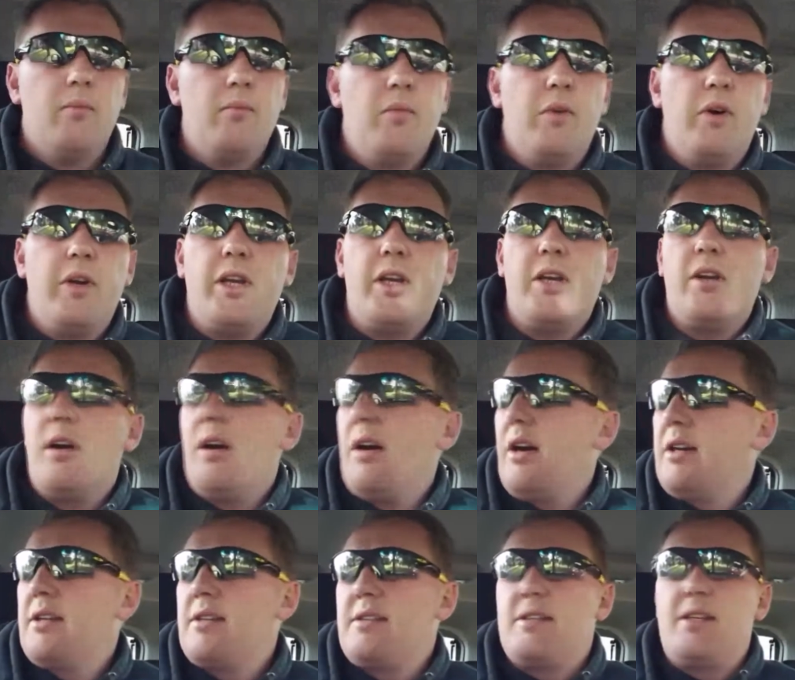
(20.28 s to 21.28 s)
Morning,
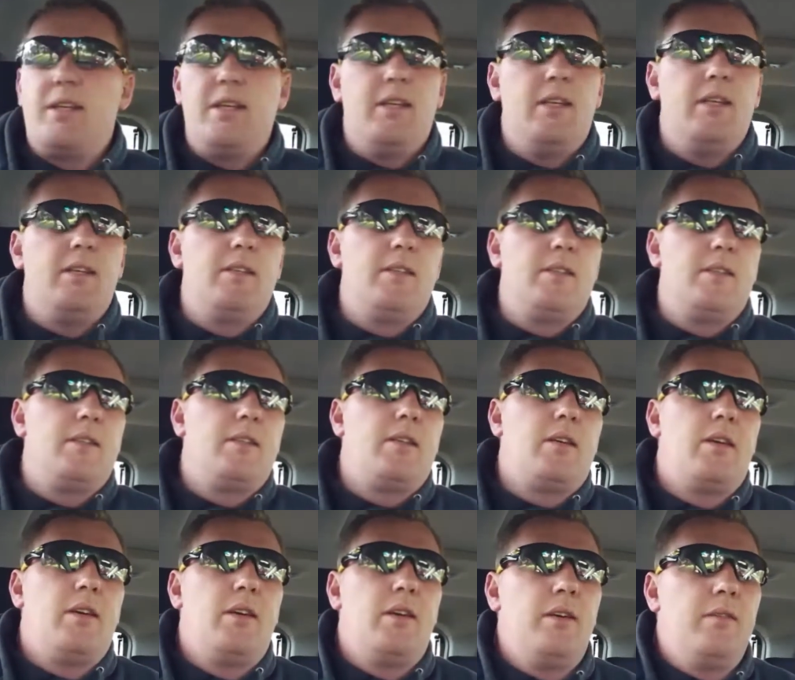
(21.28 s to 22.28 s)
guys. It
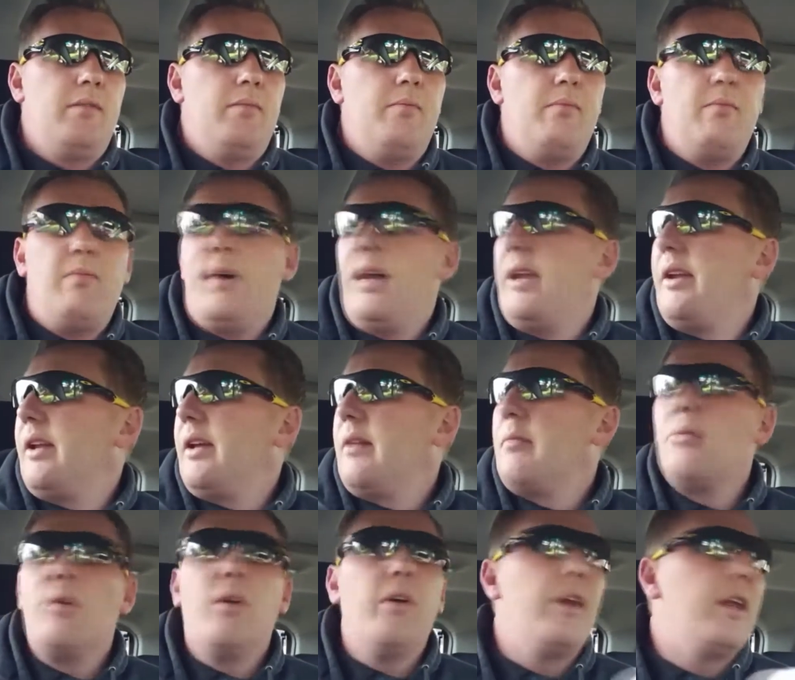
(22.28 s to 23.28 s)
is Monday
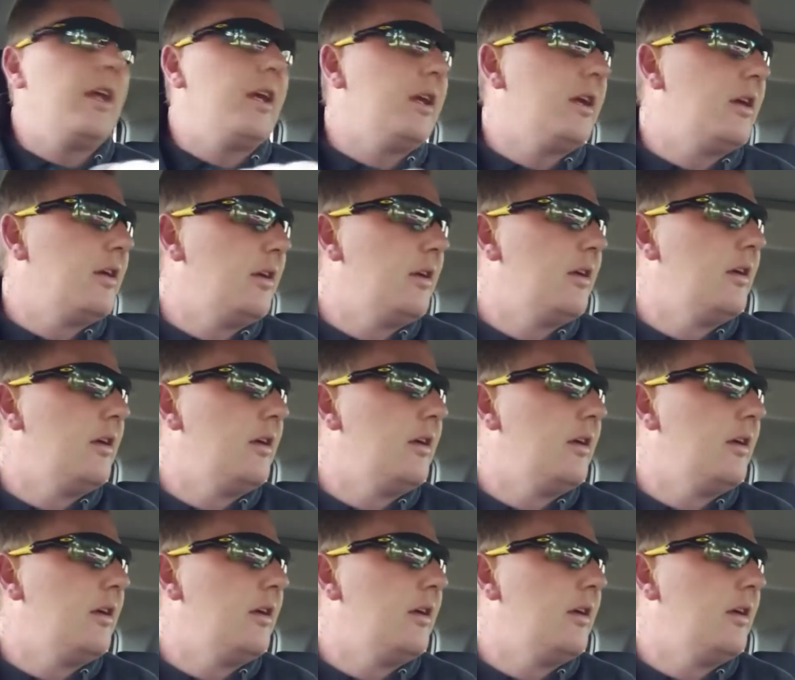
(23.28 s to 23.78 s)
morning.